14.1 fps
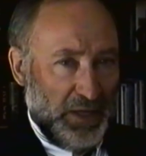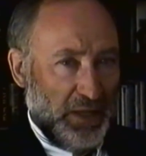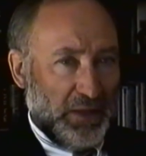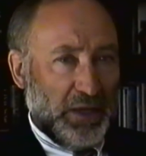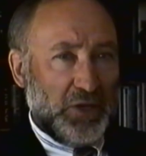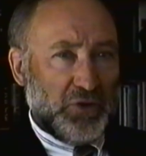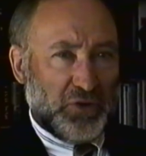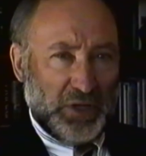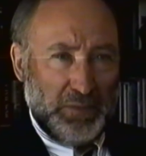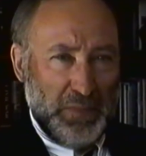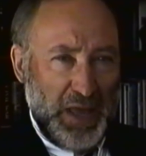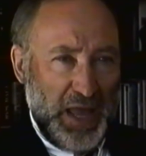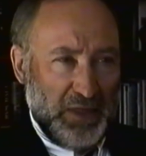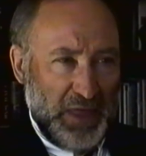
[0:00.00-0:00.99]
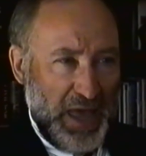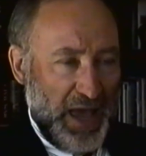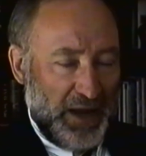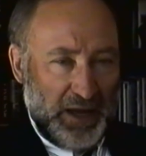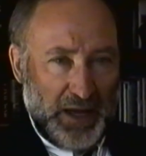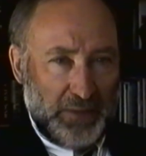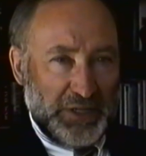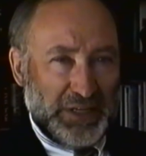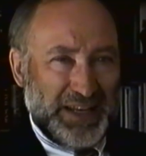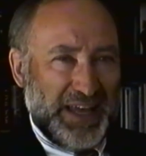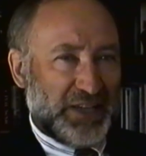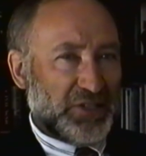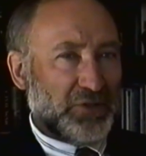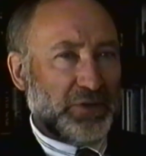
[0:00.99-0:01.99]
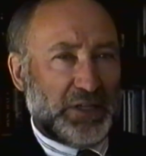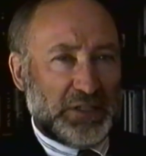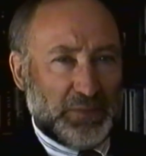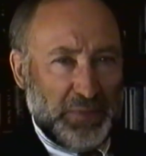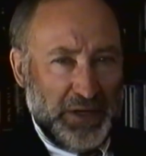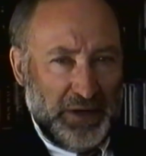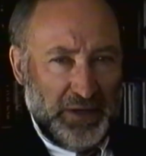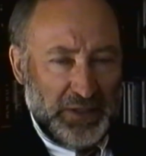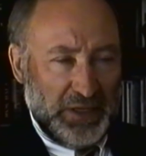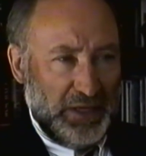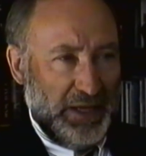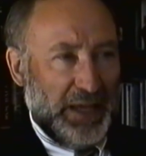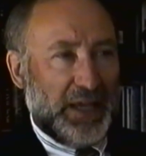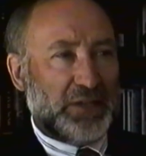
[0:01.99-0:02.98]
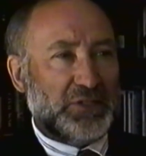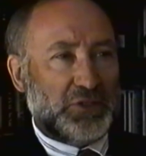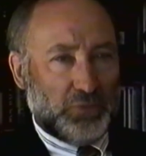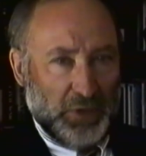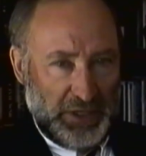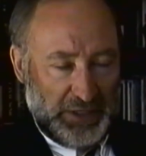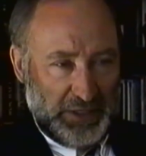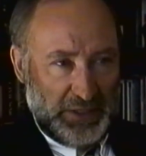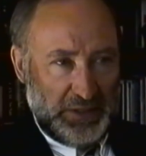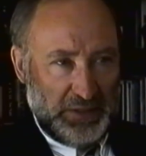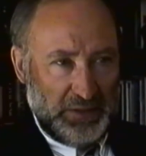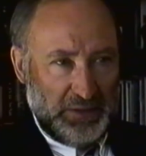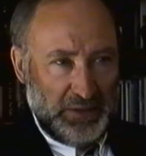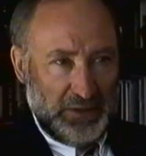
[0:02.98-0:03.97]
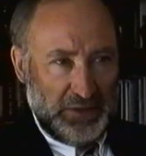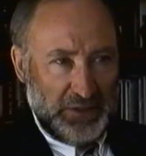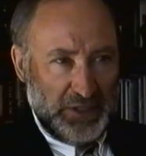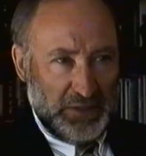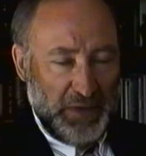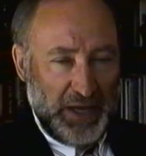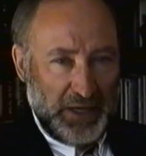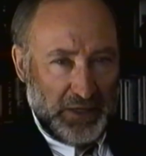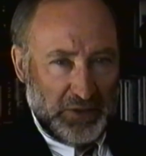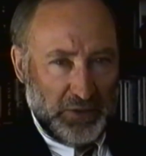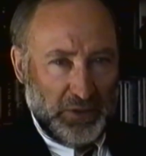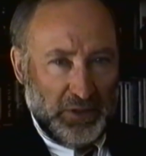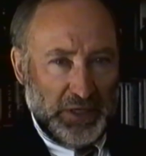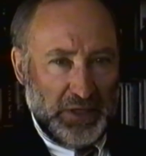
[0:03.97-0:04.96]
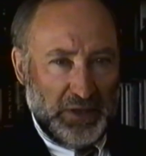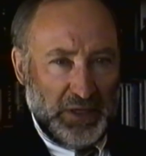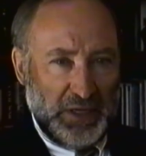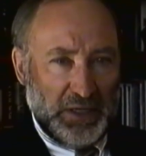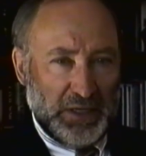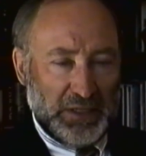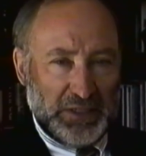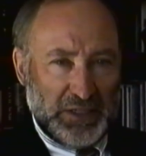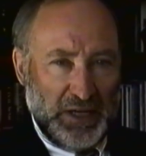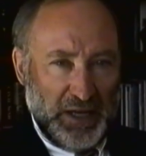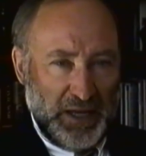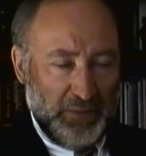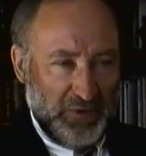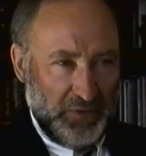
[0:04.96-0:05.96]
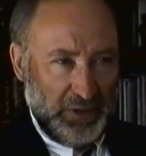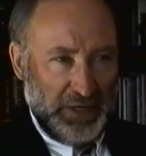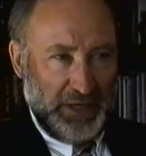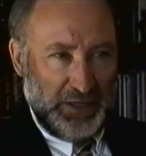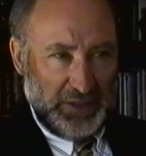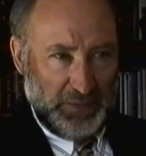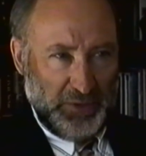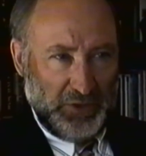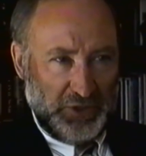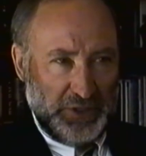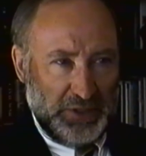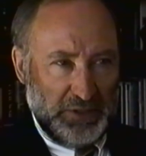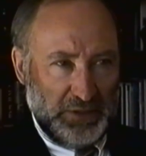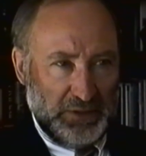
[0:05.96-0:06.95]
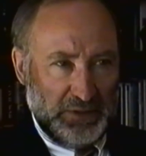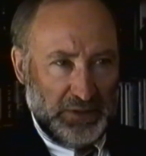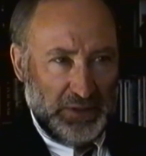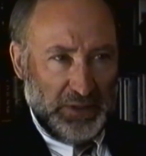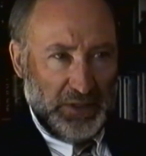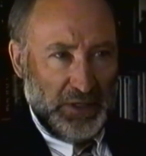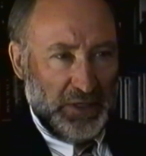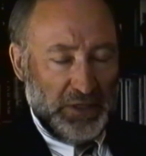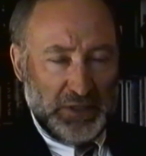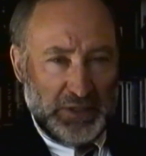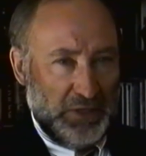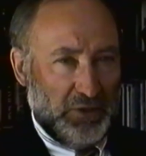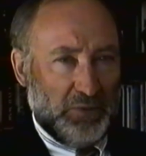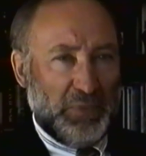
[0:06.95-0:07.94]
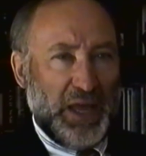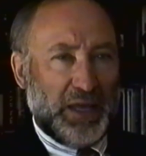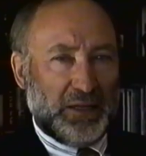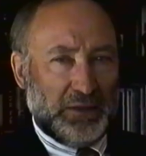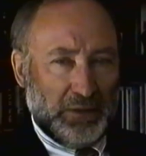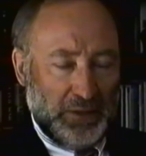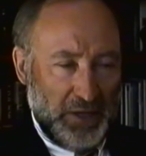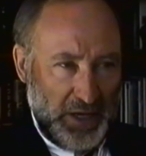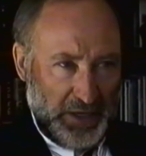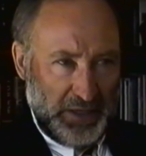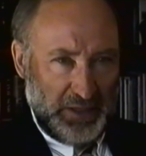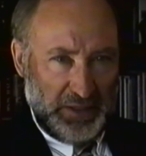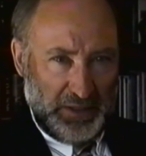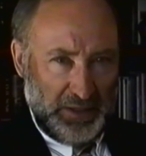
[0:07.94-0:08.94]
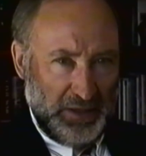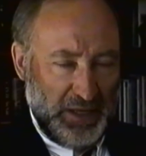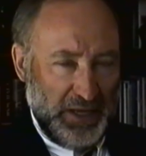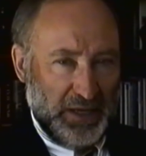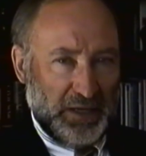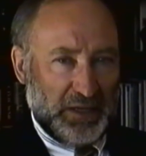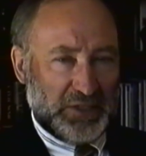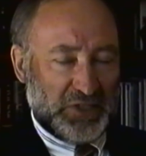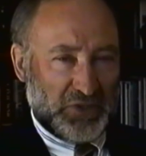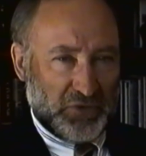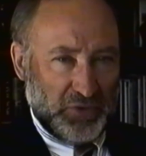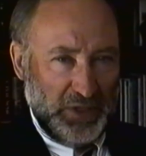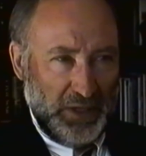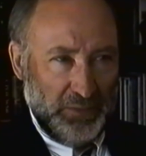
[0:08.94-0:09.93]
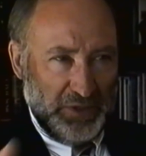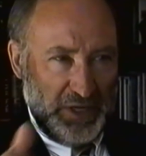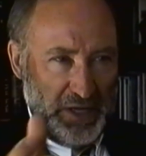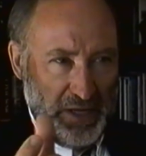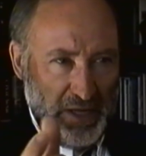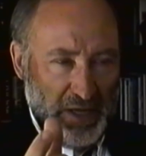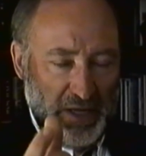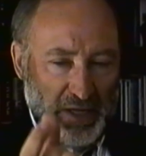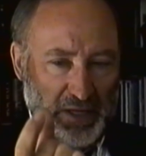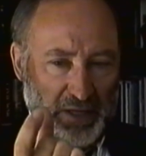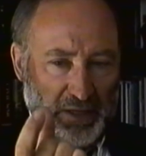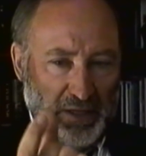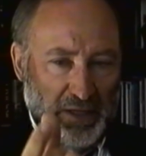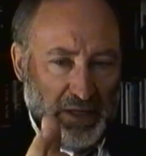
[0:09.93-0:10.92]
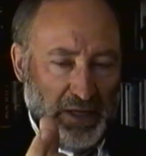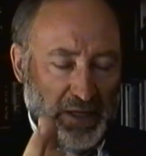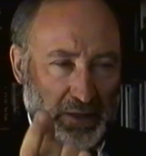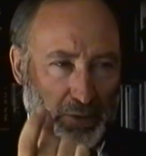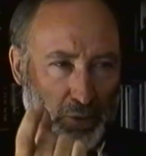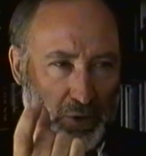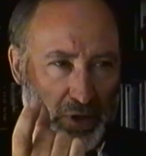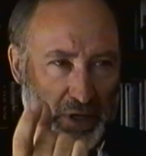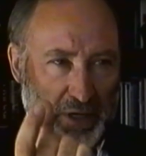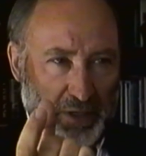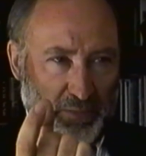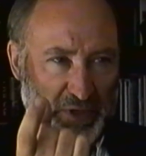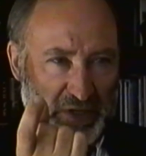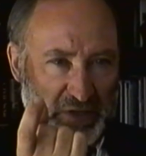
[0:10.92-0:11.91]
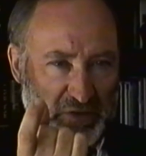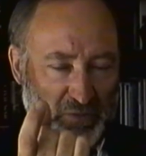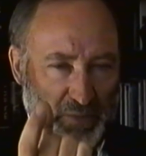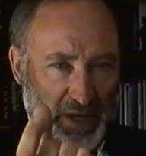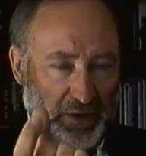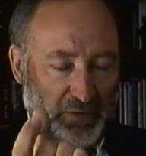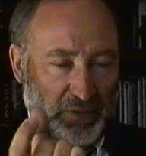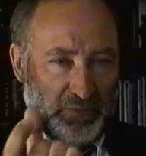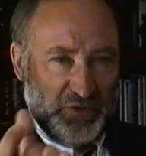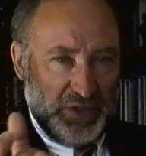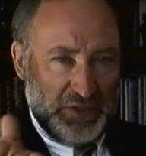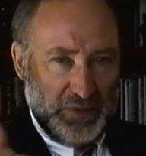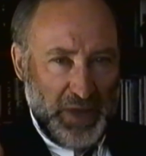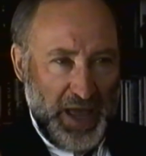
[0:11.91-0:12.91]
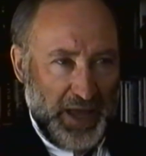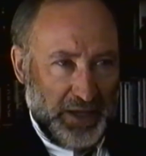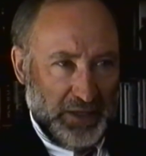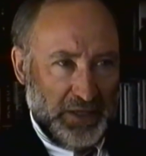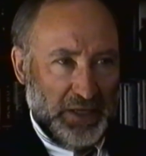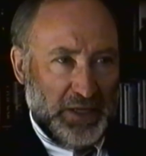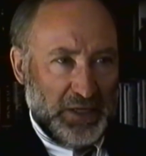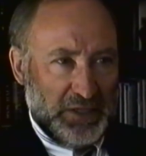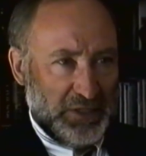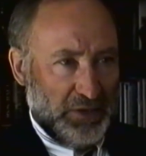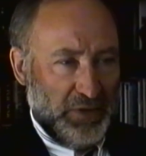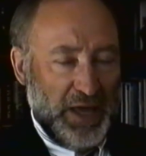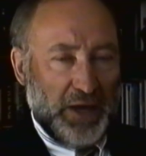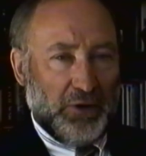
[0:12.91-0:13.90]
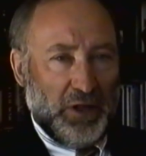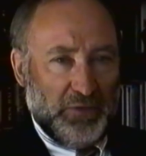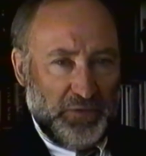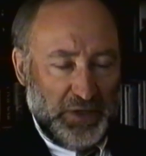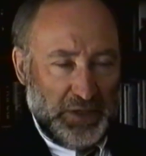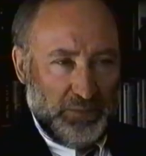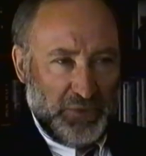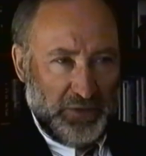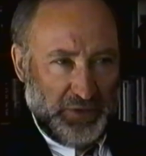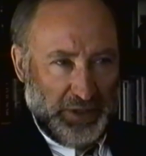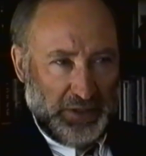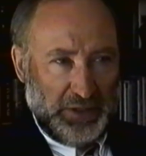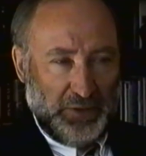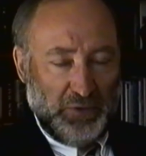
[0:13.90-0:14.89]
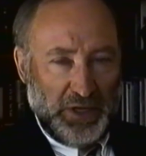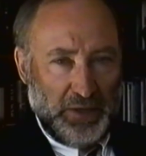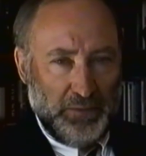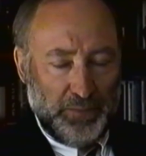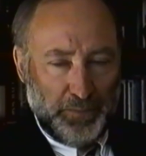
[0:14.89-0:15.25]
then you could make that object as transparent as you wanted just by controlling the time of the light exposure. So you can make it look like an extremely long piece of metal from front to back. So that all fit perfectly well.